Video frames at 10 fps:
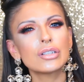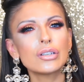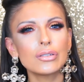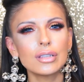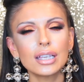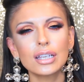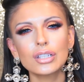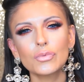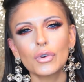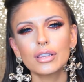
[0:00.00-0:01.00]
Do you think
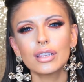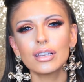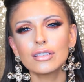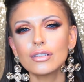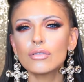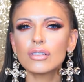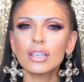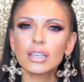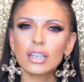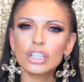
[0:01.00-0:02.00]
it's worth it? Do you
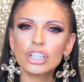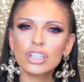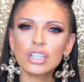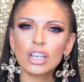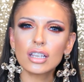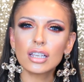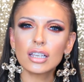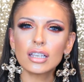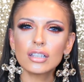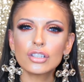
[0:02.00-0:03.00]
think it's
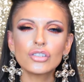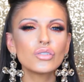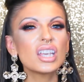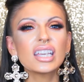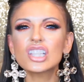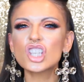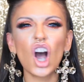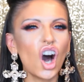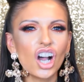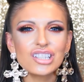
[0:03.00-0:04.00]
shitty? Do you think it's
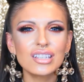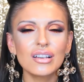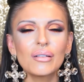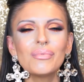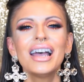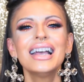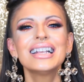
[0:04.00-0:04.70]
awesome?